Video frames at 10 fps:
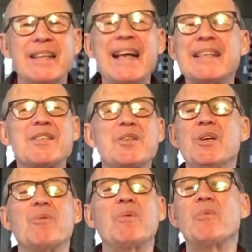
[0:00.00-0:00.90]
that's
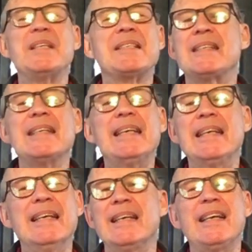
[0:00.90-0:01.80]
when we
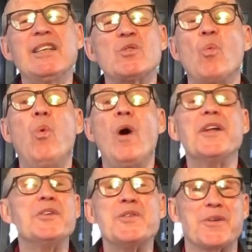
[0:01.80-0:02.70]
see His
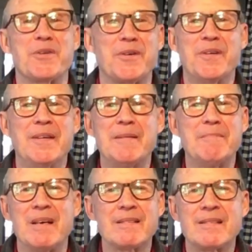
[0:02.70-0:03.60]
wonder
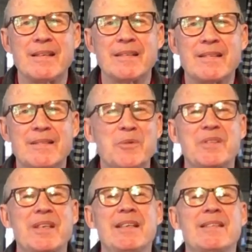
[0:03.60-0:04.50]
amongst us. Those
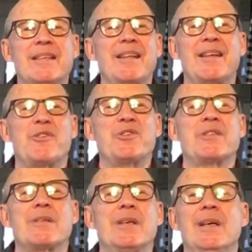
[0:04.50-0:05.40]
things that are
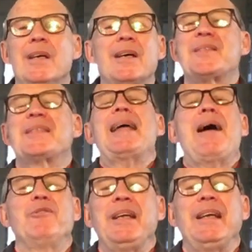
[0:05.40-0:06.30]
just
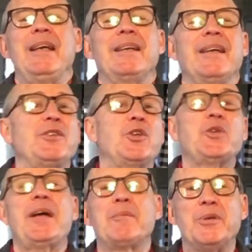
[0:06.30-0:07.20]
astounding and
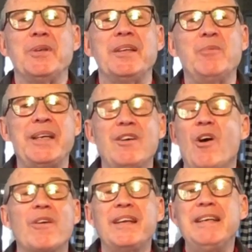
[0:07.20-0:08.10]
incredible, and we can
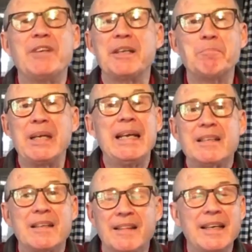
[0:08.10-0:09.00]
hardly even
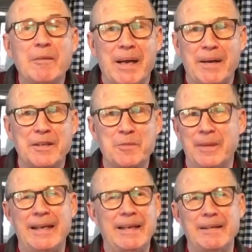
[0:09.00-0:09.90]
begin to think about
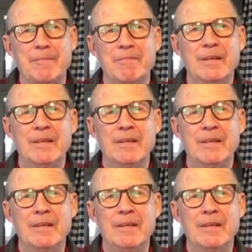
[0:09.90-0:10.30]
explaining them.